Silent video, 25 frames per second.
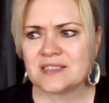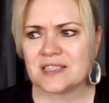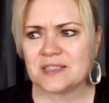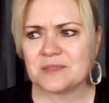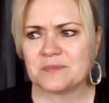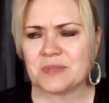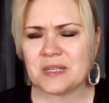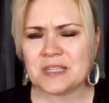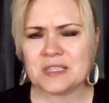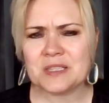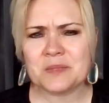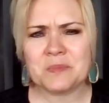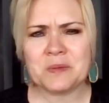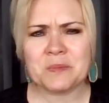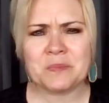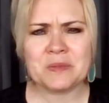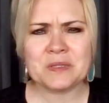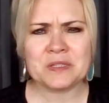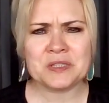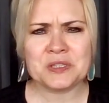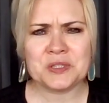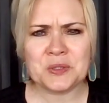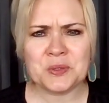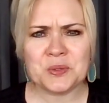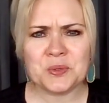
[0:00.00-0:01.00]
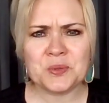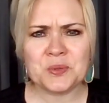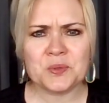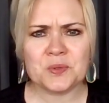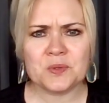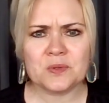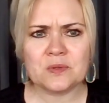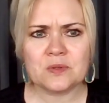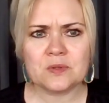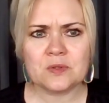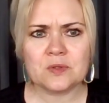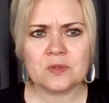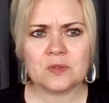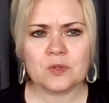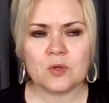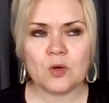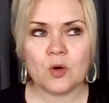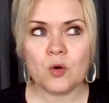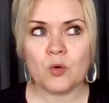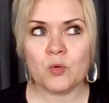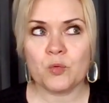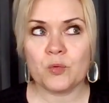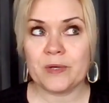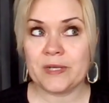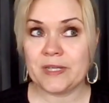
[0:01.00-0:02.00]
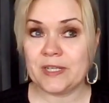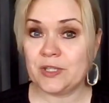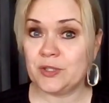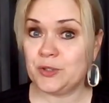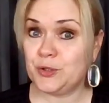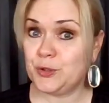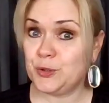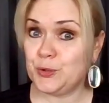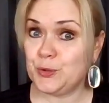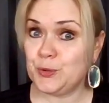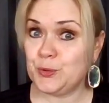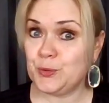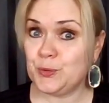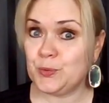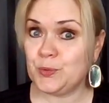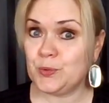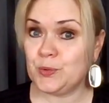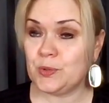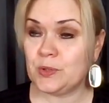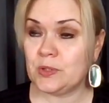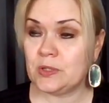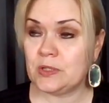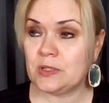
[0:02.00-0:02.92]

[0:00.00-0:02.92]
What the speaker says: that other people do or we do,